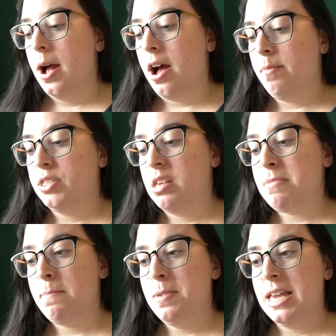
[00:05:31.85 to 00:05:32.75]
So that
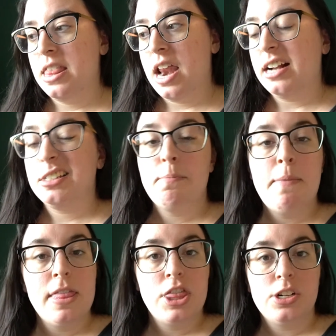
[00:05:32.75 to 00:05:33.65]
might be in the next
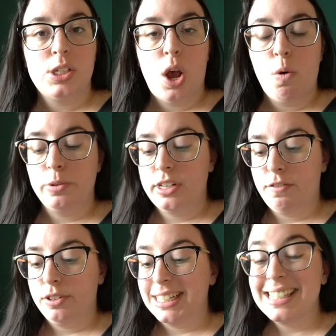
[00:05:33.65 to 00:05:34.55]
month or so. We'll
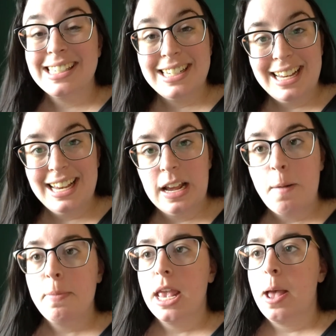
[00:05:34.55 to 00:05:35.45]
definitely see.
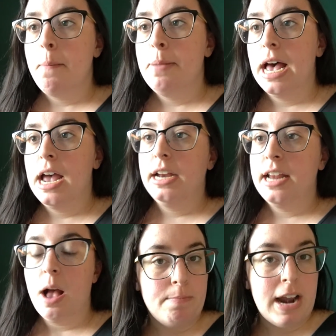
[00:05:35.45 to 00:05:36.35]
But
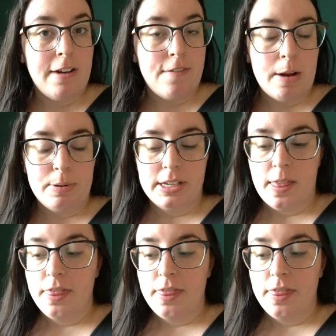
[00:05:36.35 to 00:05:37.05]
yeah, 95%